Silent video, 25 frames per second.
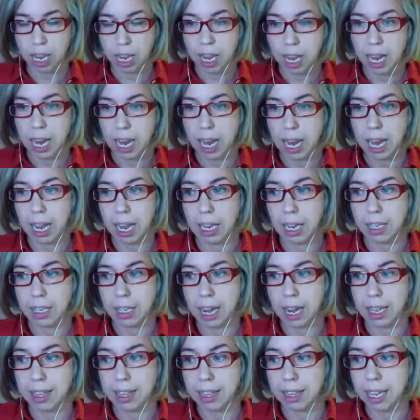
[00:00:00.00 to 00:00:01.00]
And
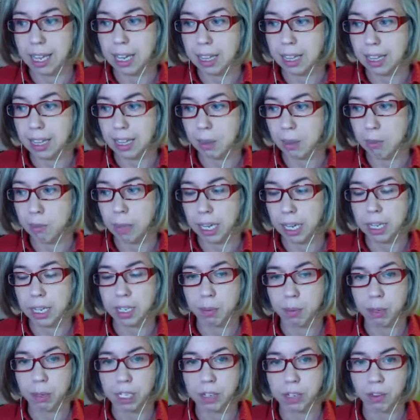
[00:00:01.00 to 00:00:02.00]
I think that the biggest
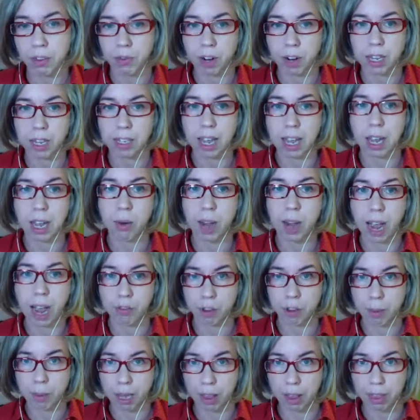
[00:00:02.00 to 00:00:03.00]
piece of advice I would have
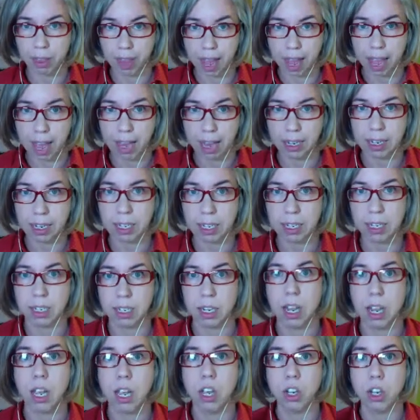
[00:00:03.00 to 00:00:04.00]
about that is
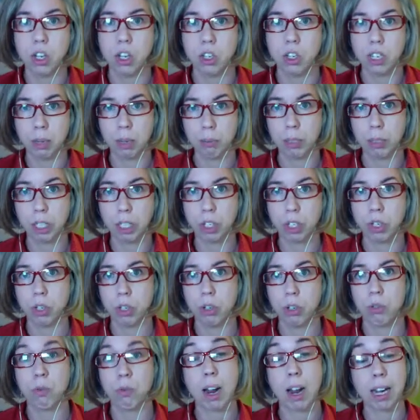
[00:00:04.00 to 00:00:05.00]
simply to
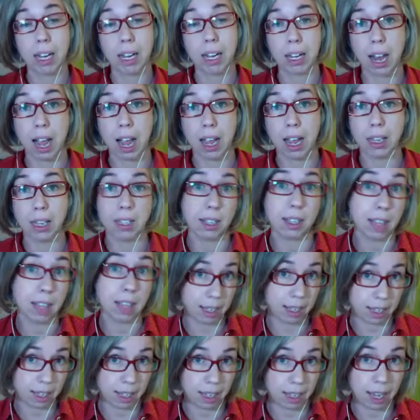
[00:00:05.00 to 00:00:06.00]
recognize that
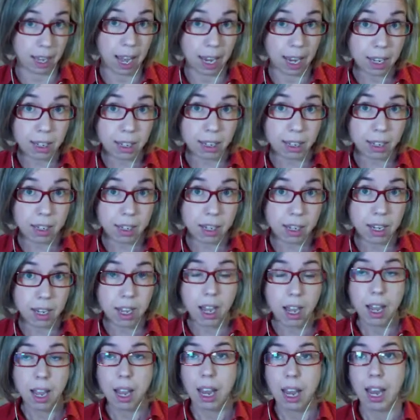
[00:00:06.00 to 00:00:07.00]
that's the case
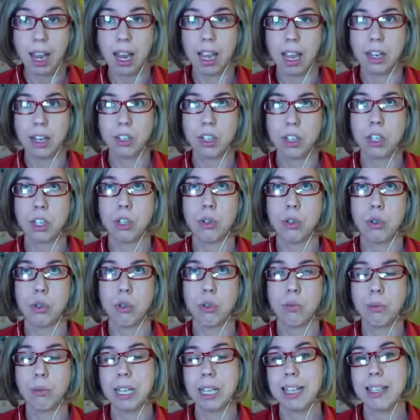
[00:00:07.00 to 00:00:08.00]
and to
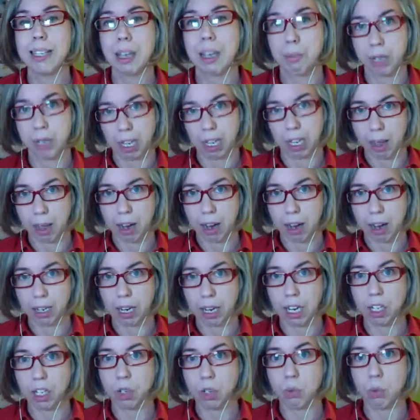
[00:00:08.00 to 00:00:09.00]
be accepting about it, and
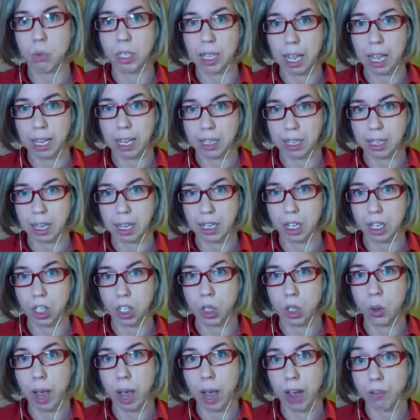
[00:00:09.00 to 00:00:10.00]
to realize that you
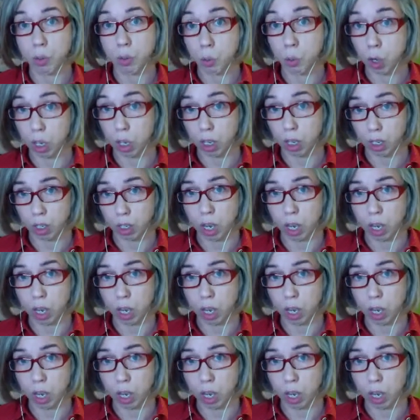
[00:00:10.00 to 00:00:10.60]
have to